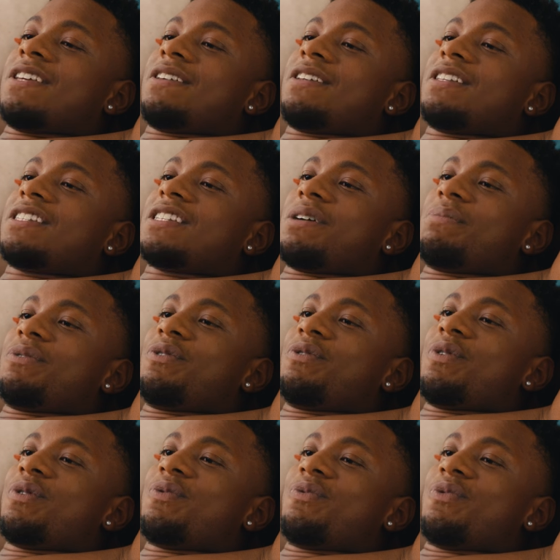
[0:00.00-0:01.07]
Summer
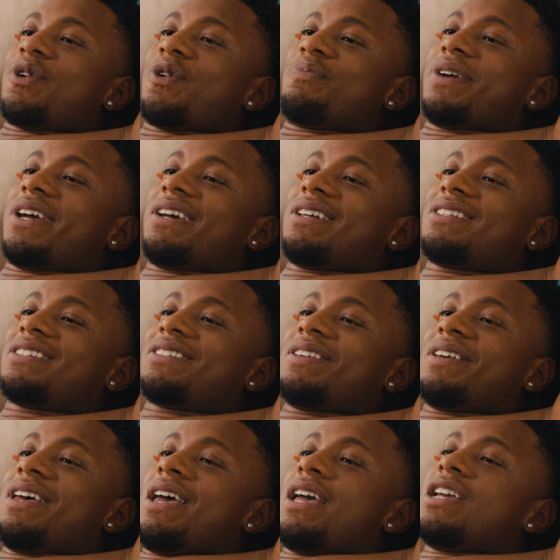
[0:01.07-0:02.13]
romance.
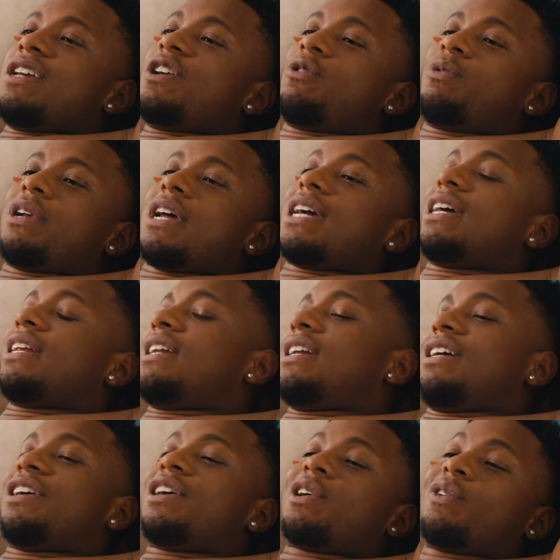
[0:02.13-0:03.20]
You know we're not getting any
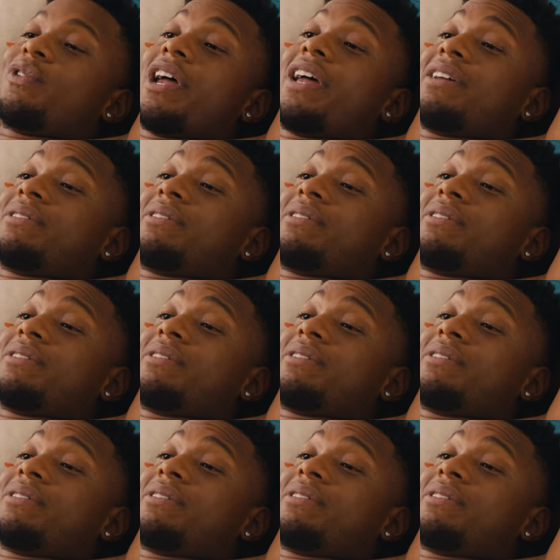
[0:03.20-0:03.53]
younger, right?